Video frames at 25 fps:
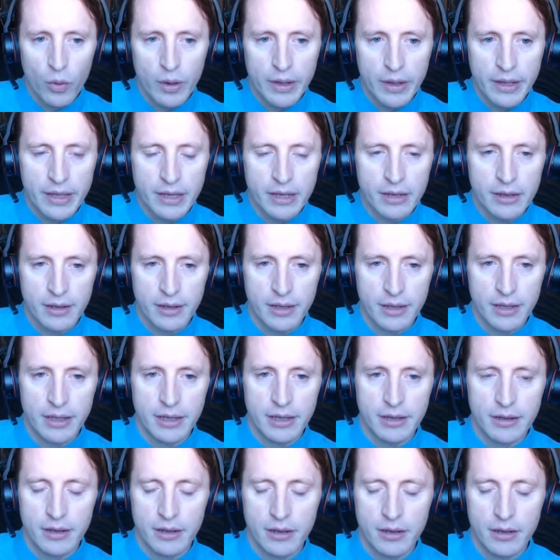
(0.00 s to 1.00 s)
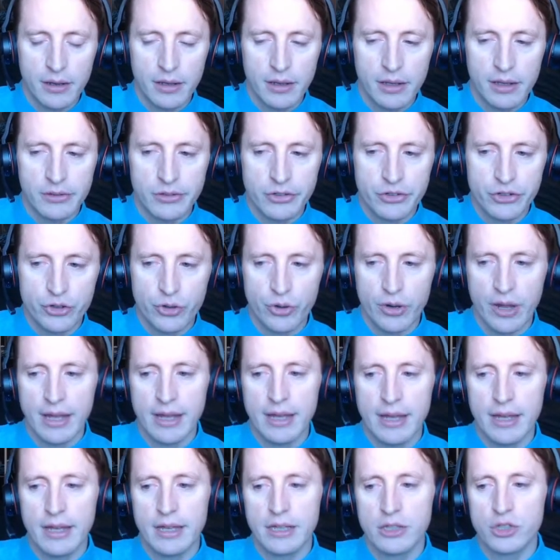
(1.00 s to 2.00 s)
it should
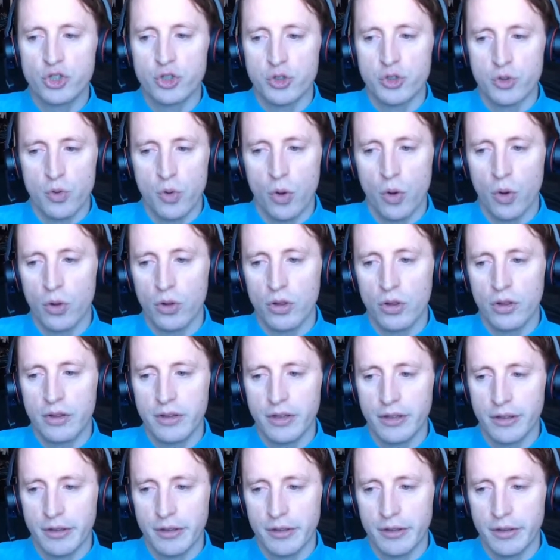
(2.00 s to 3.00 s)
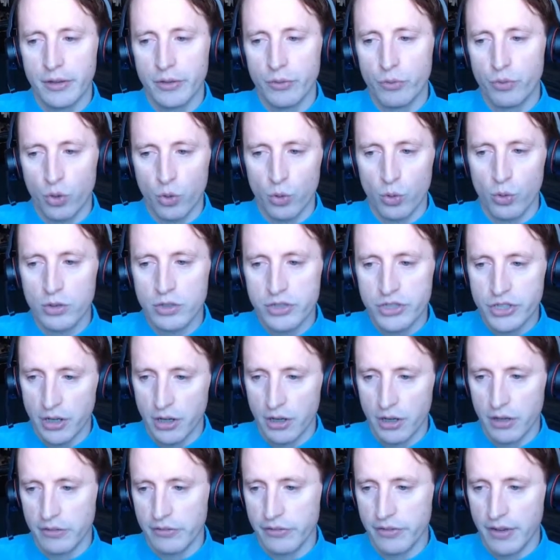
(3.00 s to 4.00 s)
adhere to all the rules
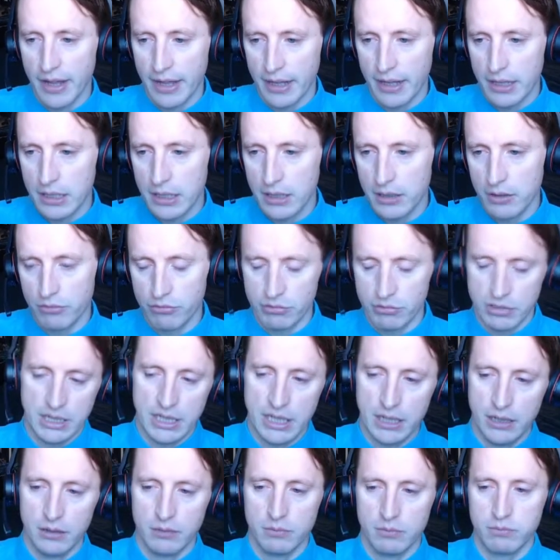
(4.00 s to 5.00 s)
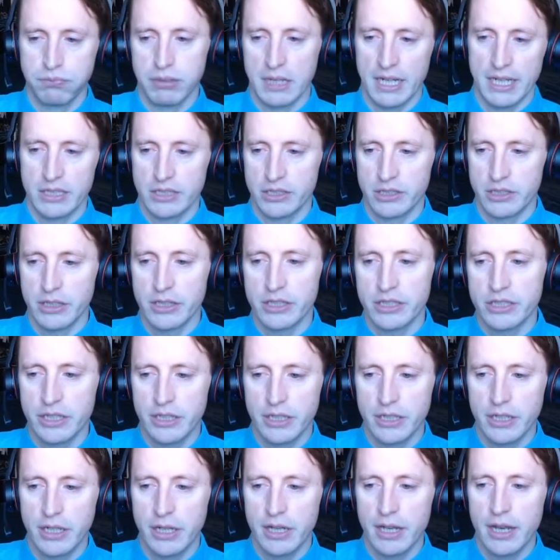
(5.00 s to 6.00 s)
of like real
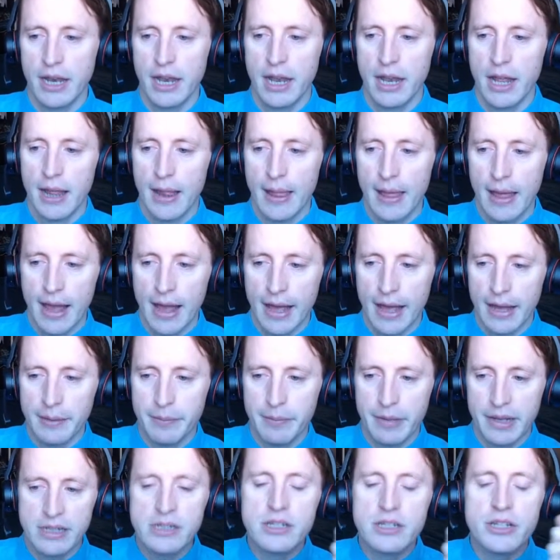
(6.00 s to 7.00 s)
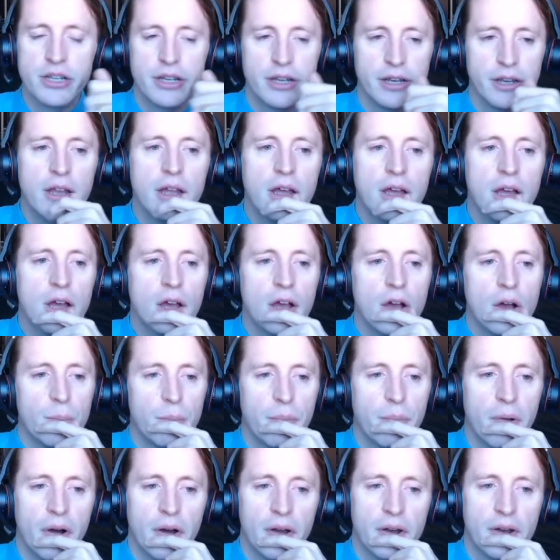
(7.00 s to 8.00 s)
PlayStation animation,
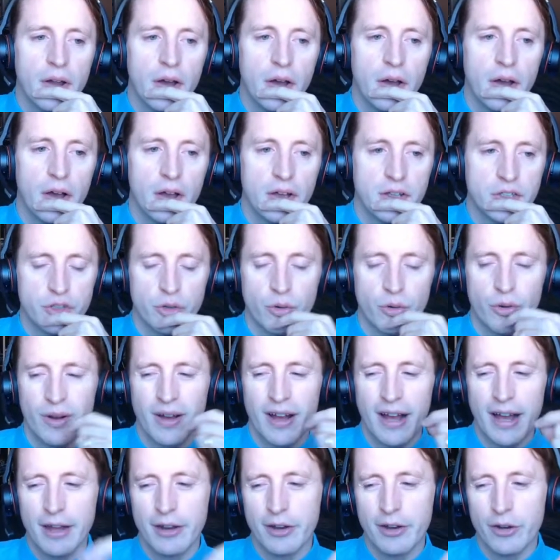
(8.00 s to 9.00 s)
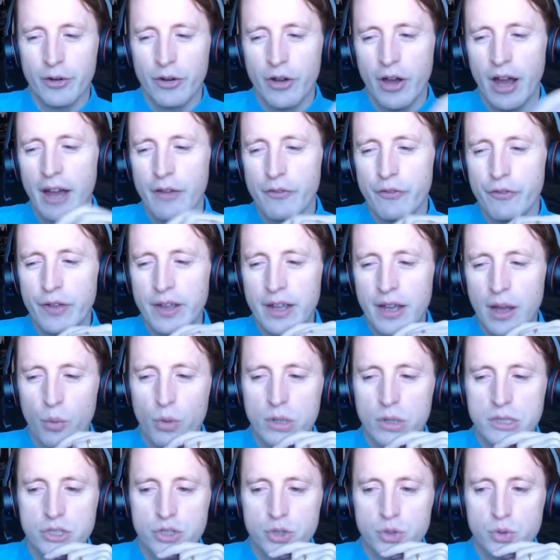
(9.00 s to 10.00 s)
but so I don't know. I think I
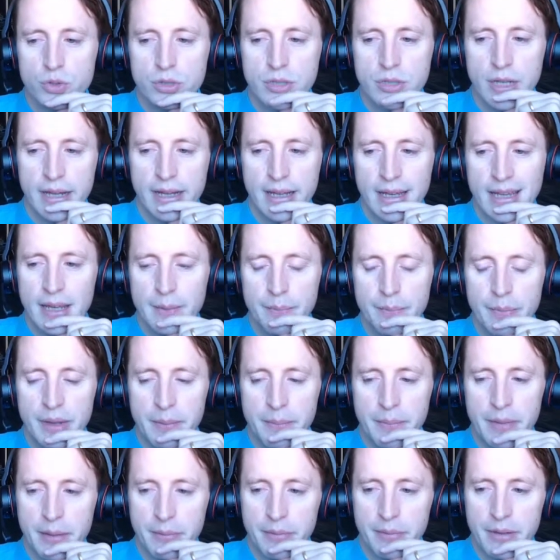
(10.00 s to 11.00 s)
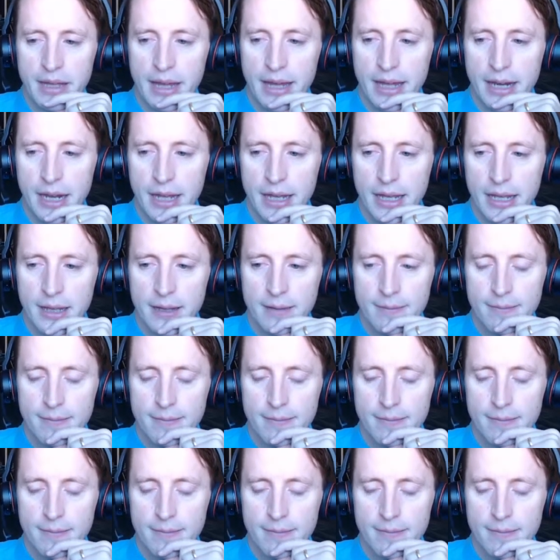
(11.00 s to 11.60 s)
want to like keep it maybe at like